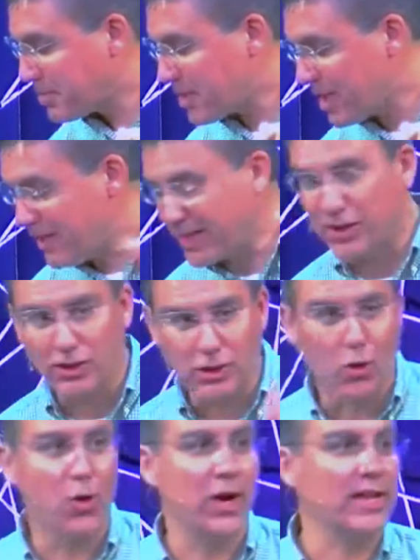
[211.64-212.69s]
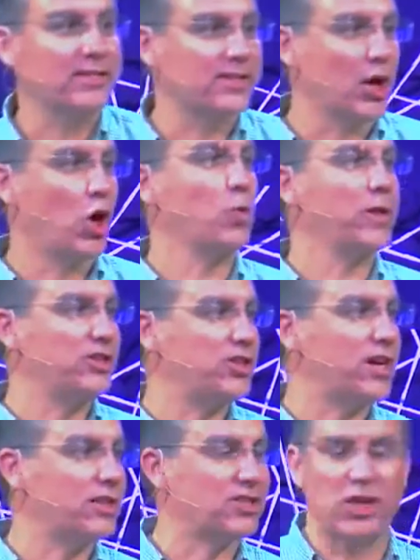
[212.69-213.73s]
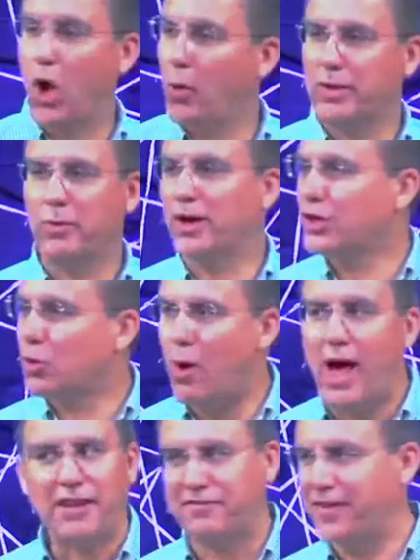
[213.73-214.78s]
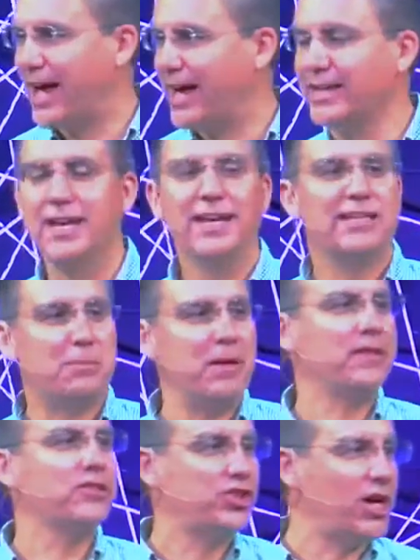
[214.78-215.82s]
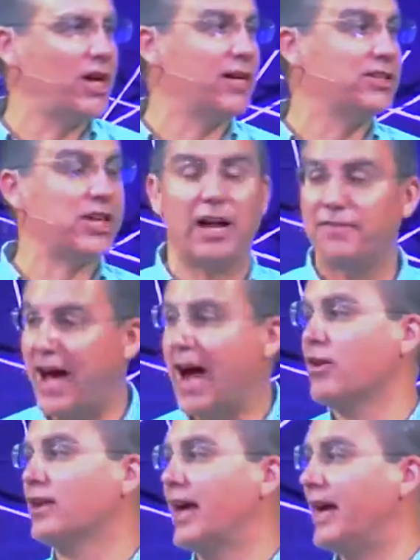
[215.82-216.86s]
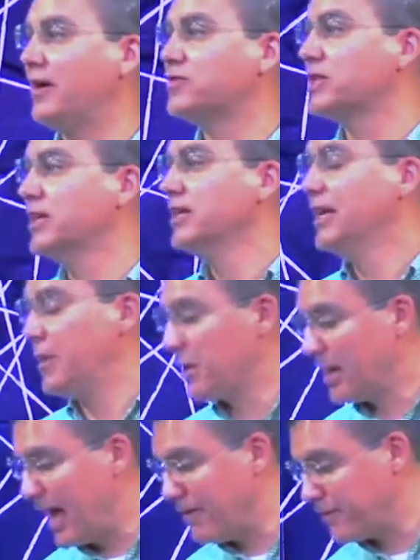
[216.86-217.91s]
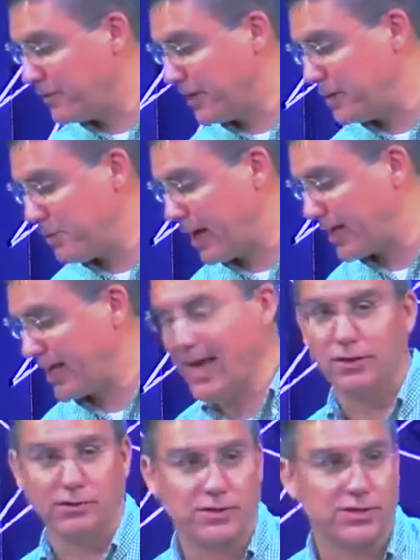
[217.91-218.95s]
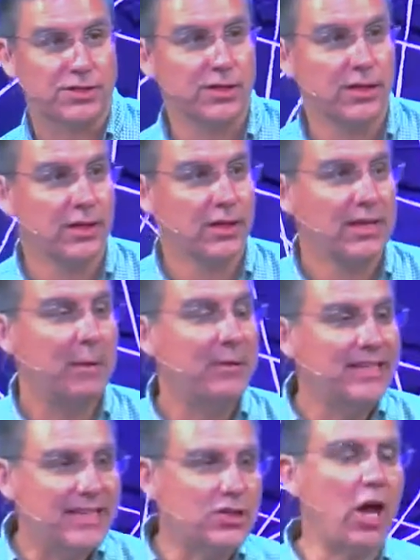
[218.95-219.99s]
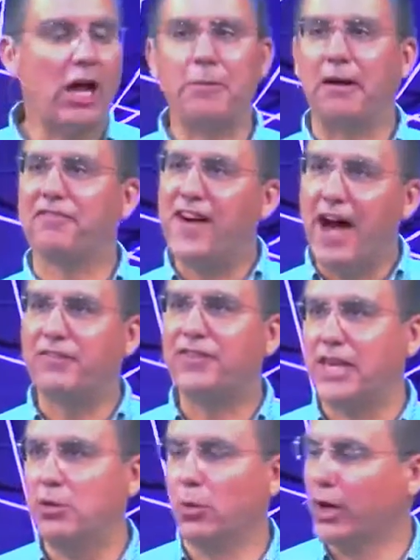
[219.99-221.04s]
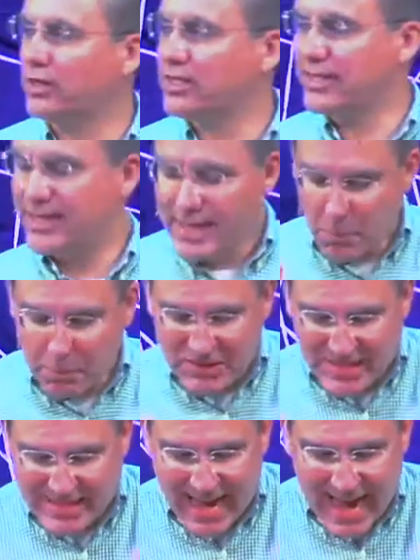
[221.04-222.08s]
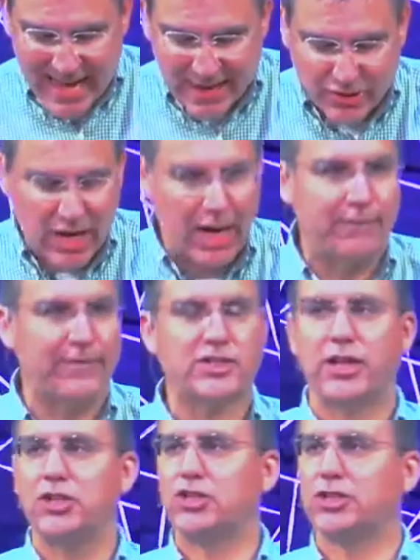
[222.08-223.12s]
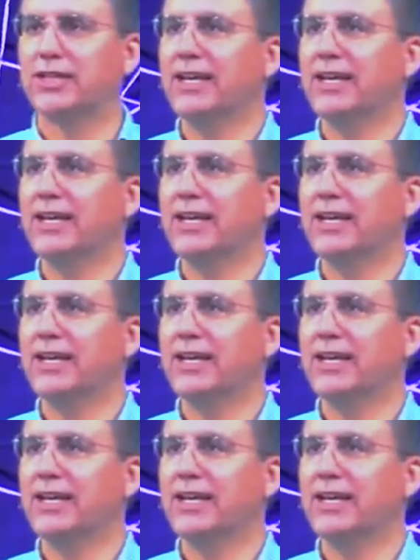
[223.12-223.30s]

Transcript: that the Lord is the only judge, the only one qualified to be the judge of our lives and the life of anybody else. Now, we did talk about five keywords that did help us guide our conversation